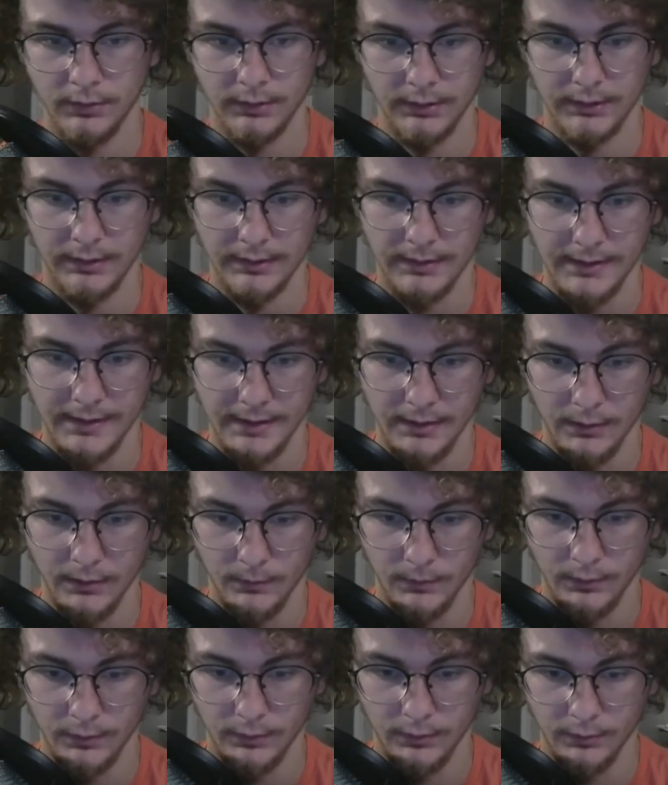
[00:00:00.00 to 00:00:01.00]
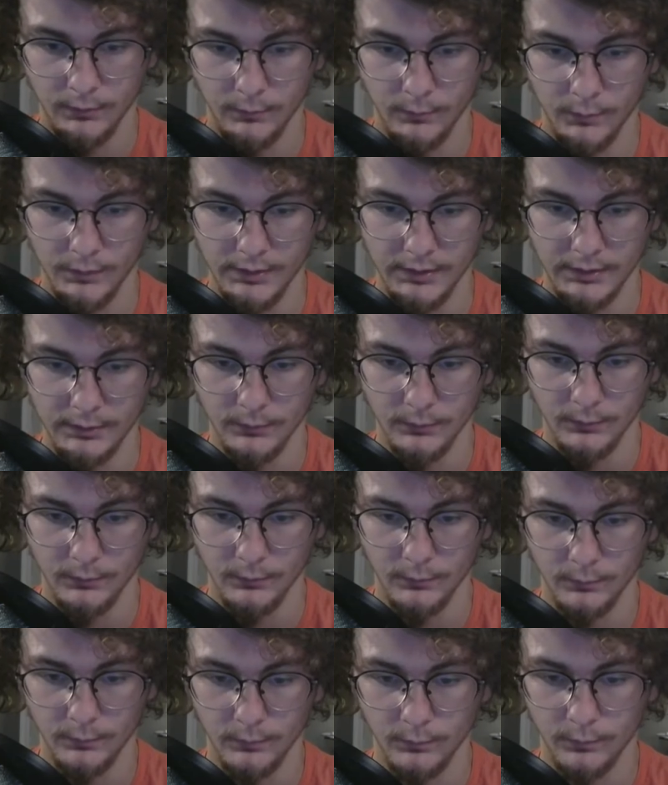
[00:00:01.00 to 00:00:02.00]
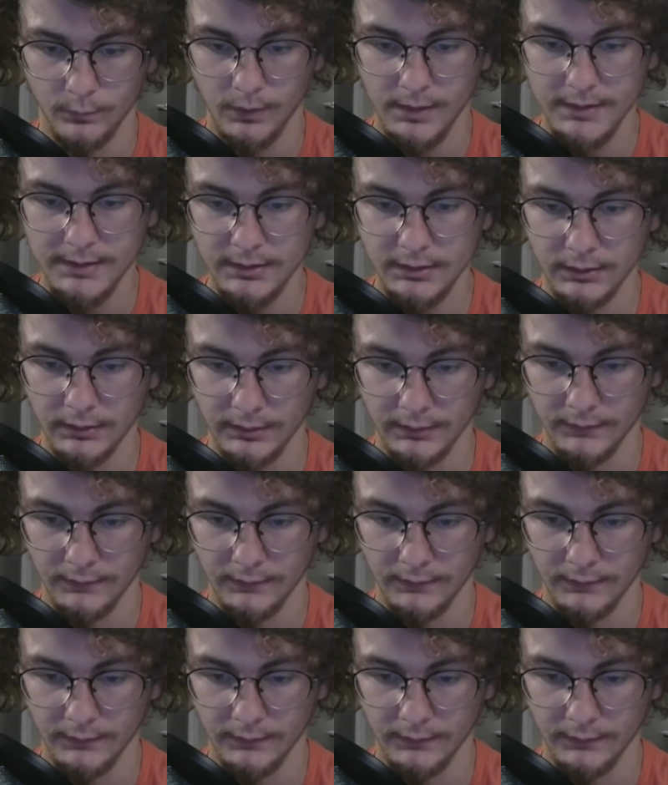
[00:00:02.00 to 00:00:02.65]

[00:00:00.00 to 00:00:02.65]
And now we right-click